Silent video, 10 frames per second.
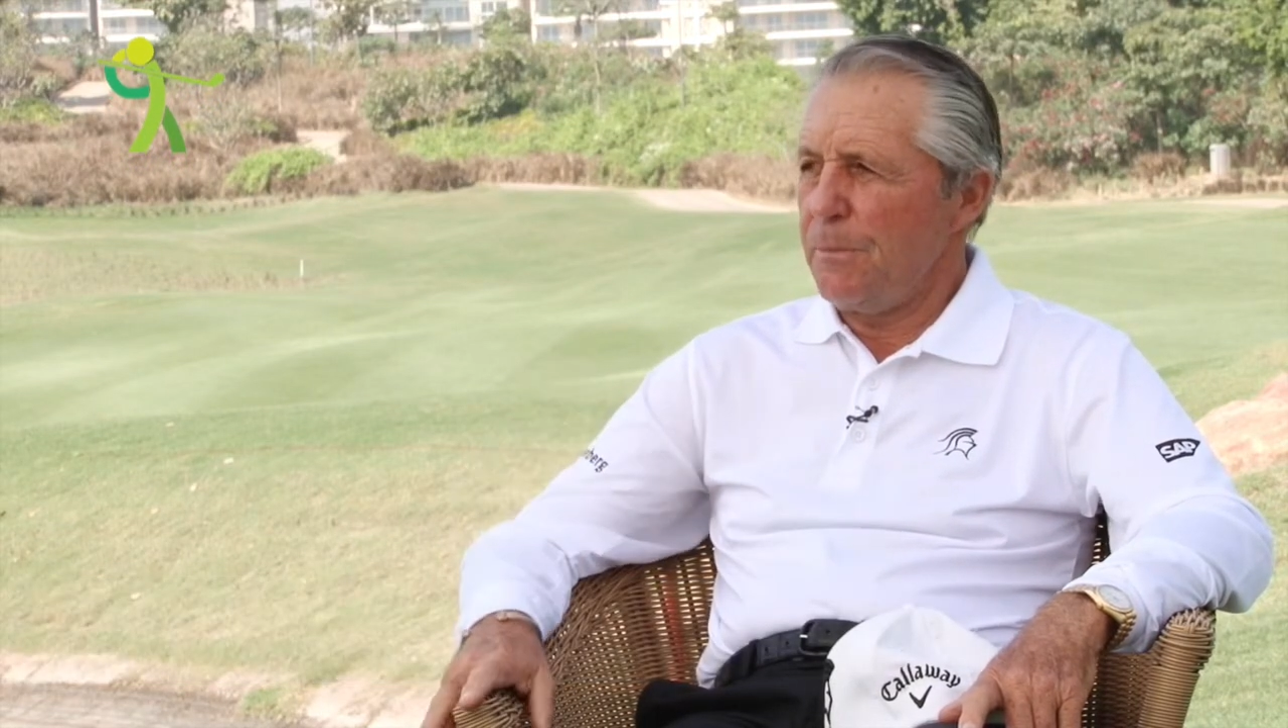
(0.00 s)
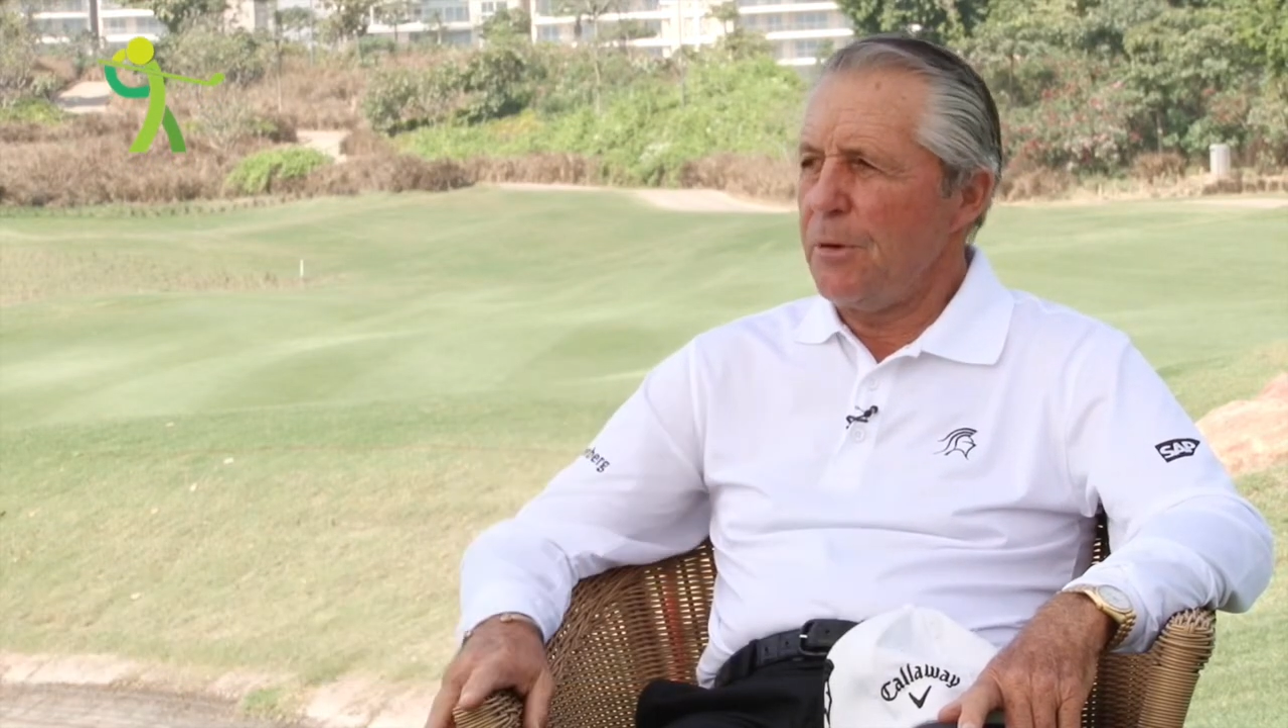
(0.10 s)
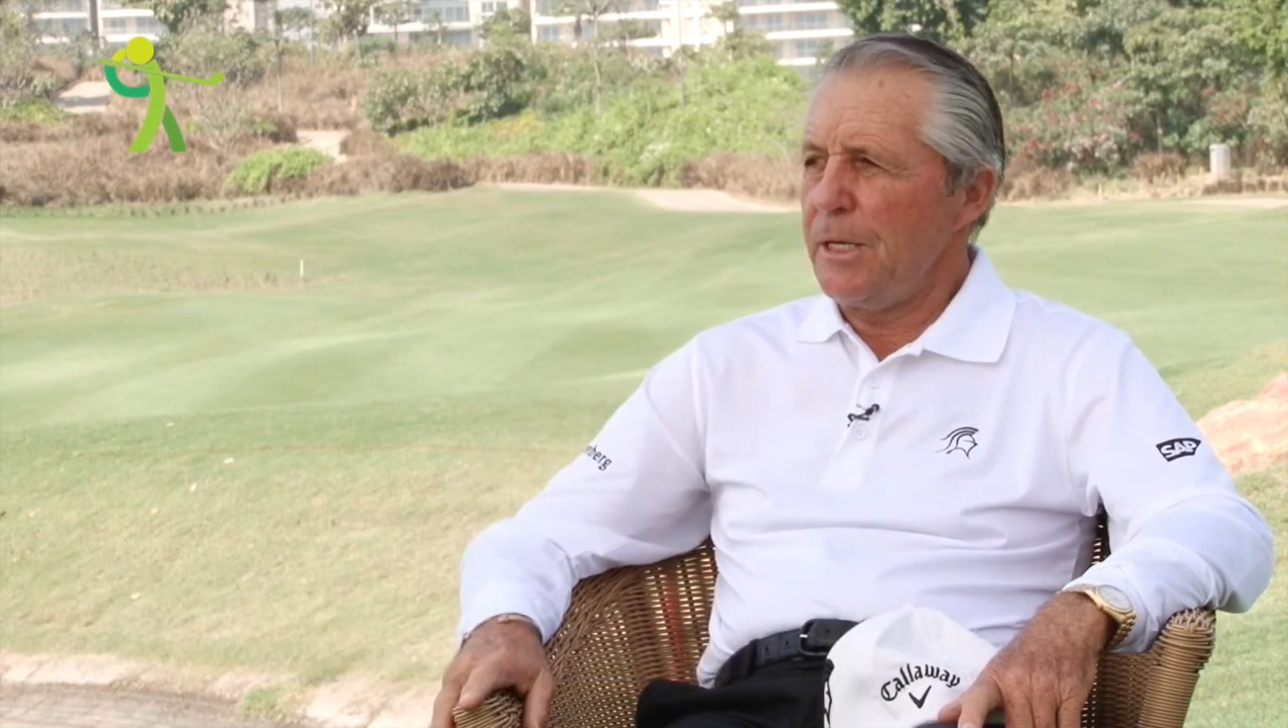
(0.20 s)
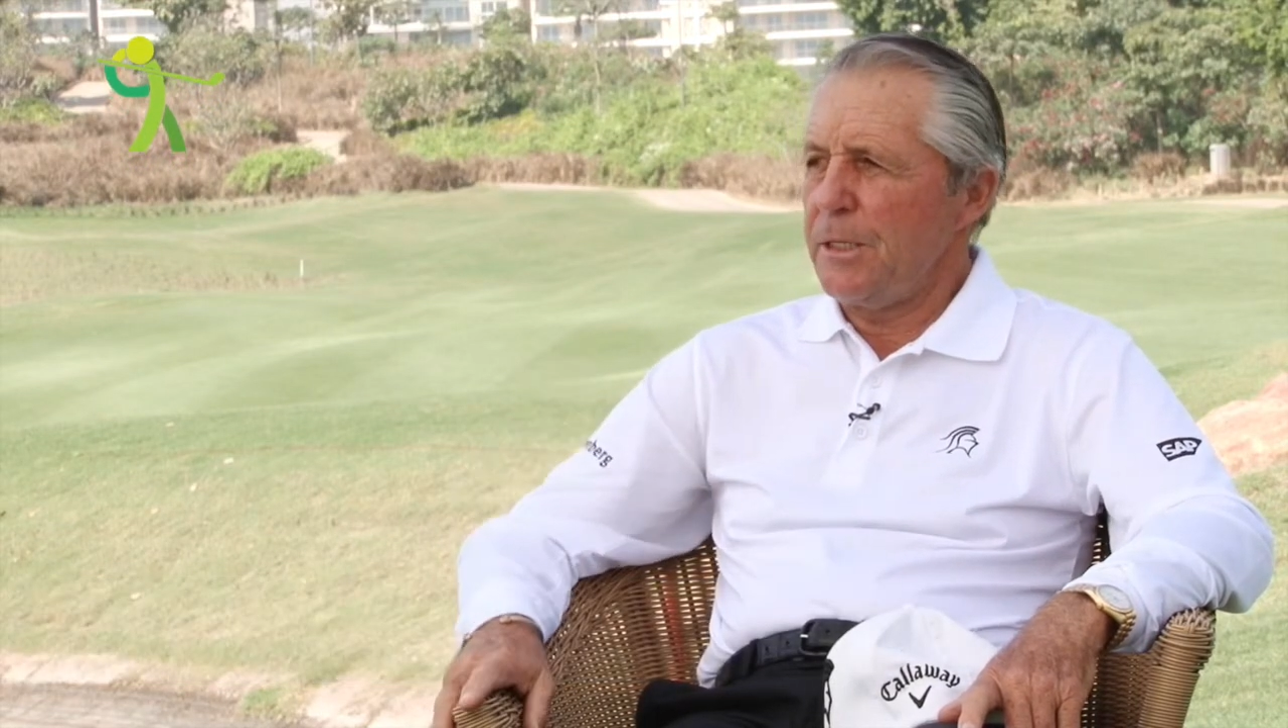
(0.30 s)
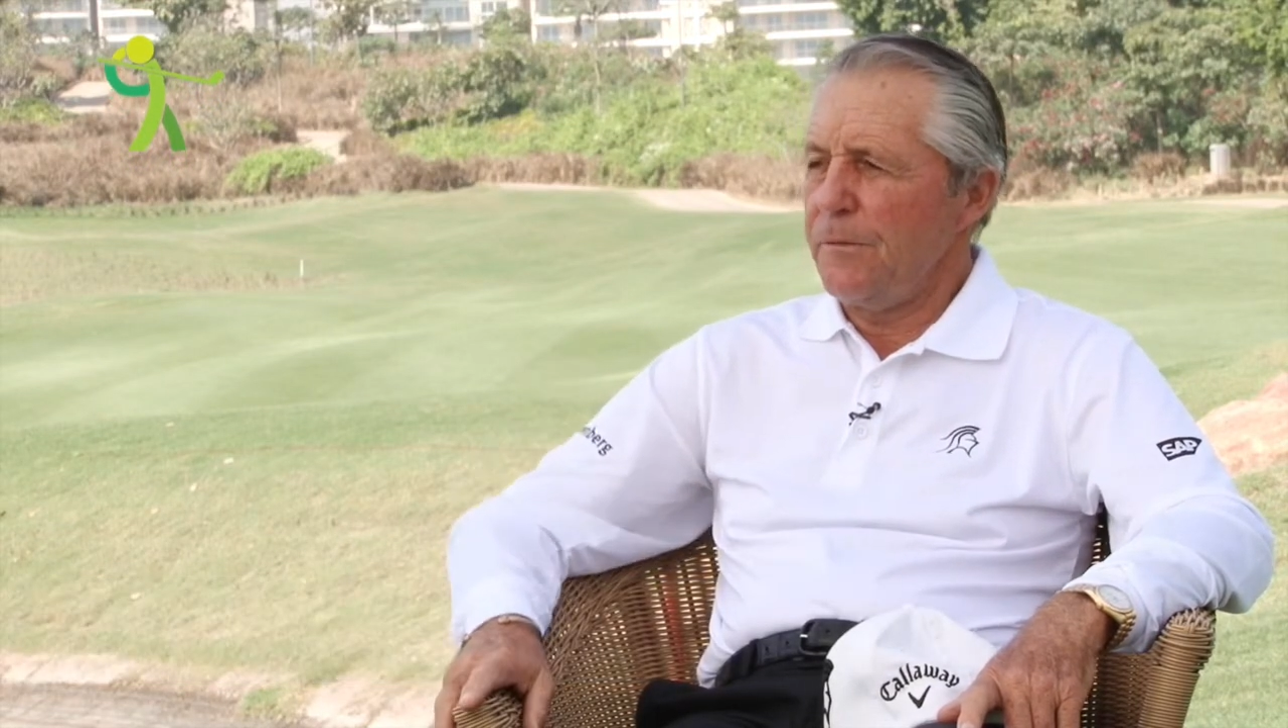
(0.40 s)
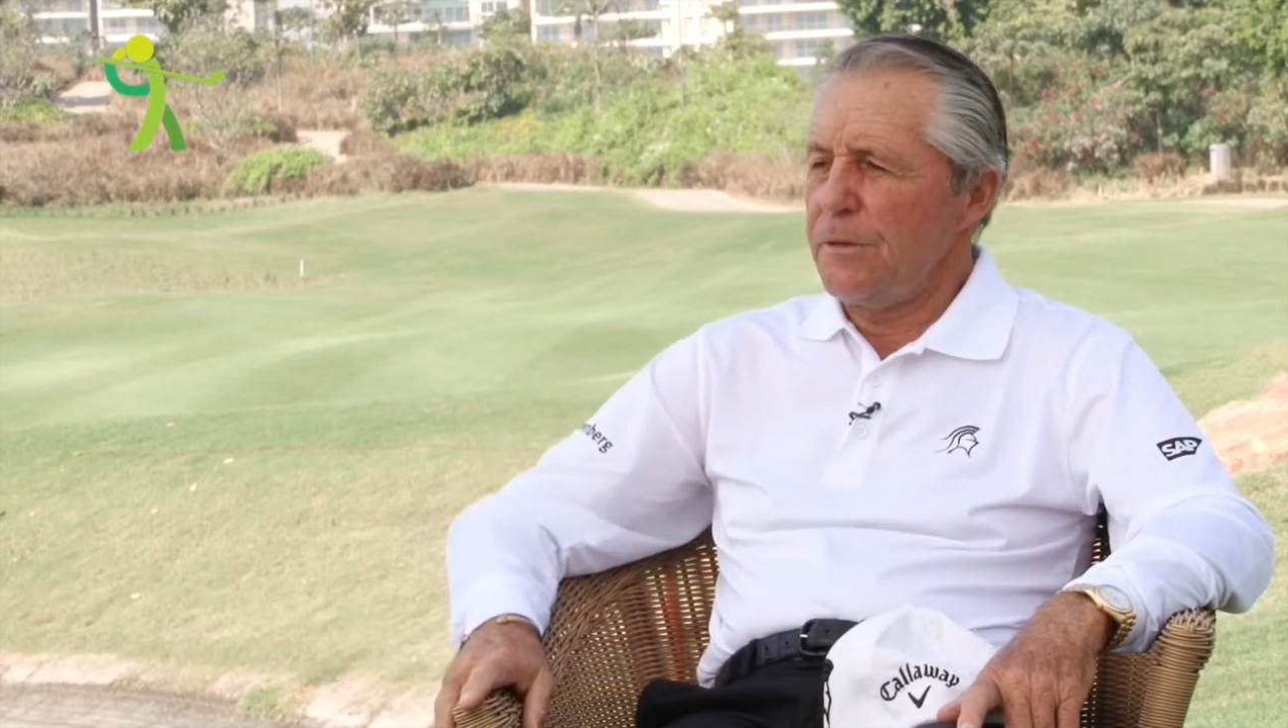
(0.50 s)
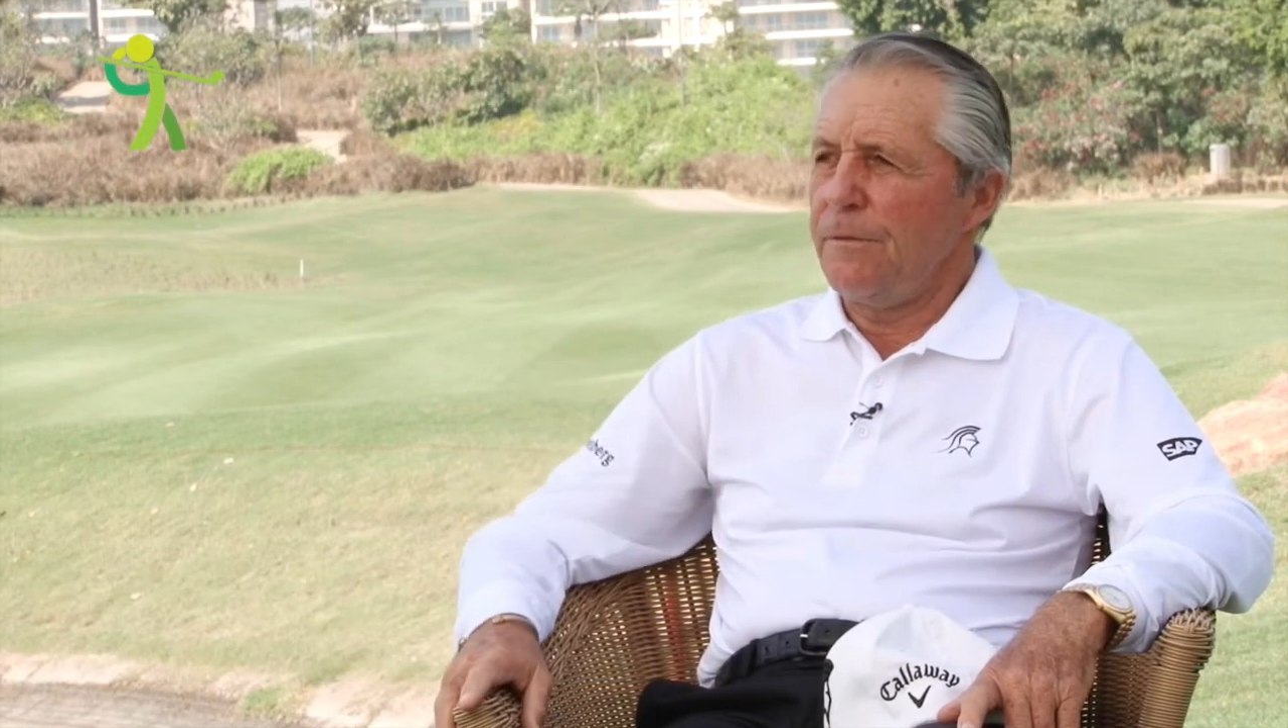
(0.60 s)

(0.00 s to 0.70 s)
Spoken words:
price of